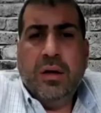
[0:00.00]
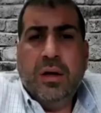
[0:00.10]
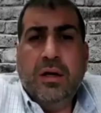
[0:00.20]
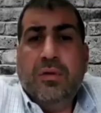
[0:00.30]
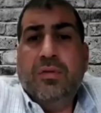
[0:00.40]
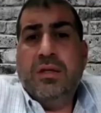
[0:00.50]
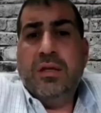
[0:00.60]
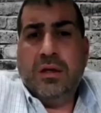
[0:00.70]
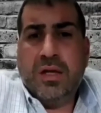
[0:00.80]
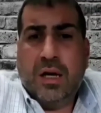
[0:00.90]
in the
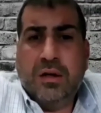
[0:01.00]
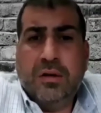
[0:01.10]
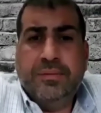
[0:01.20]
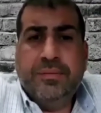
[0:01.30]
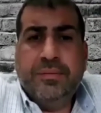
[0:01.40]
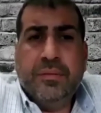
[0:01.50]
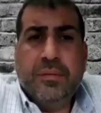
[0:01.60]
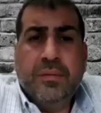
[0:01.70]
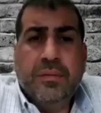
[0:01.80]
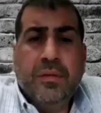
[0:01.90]
retail sector?
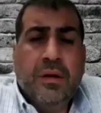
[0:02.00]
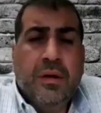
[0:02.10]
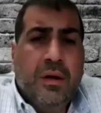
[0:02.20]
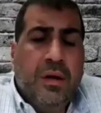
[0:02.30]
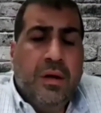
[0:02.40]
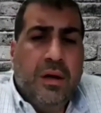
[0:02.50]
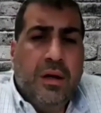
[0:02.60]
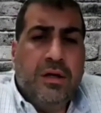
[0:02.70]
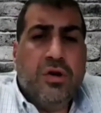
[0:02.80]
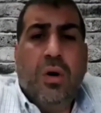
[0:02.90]

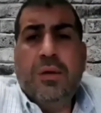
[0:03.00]
It's going to